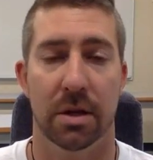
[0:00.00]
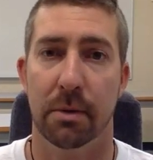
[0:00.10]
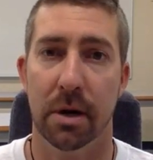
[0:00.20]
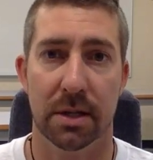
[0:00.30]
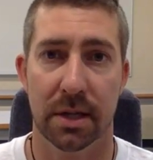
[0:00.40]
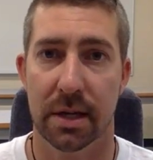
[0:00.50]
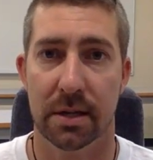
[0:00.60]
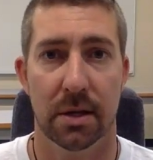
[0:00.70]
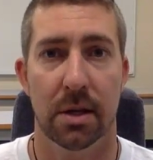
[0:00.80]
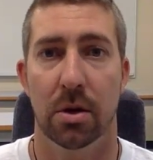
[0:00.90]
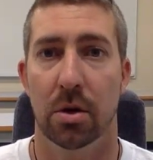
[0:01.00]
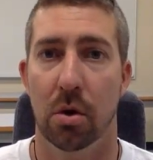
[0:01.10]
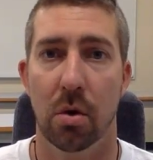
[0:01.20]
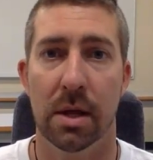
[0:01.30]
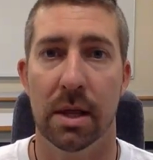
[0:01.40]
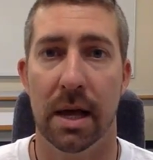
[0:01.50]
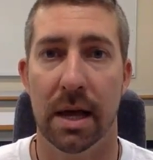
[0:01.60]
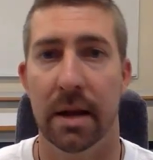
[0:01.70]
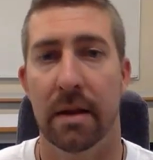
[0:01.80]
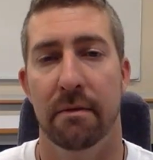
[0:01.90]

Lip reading: the smartest kids go online,